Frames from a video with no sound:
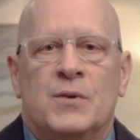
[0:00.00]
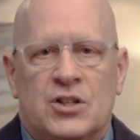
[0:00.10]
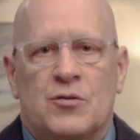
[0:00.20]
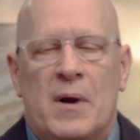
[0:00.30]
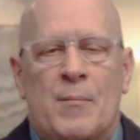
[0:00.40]

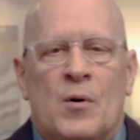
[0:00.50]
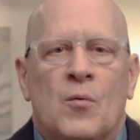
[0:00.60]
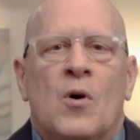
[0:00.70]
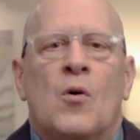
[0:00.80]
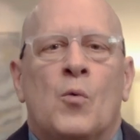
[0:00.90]
Because remember,
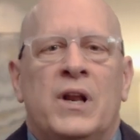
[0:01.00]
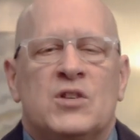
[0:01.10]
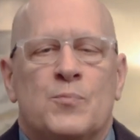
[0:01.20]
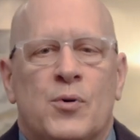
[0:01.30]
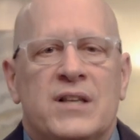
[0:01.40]
when
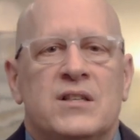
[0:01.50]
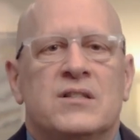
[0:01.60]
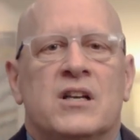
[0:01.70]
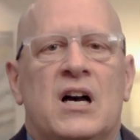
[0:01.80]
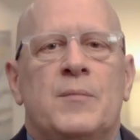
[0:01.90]
his
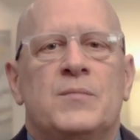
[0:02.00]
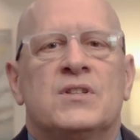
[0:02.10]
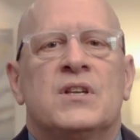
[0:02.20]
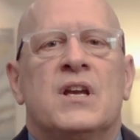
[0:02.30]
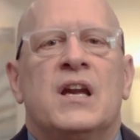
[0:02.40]
presence
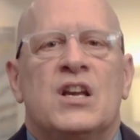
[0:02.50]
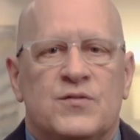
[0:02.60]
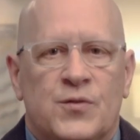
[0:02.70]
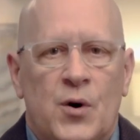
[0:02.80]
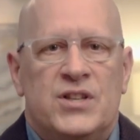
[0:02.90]
comes, his
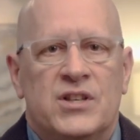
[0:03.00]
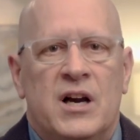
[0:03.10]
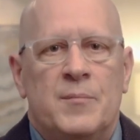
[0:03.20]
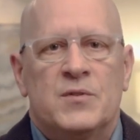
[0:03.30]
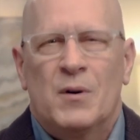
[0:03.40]
voice comes.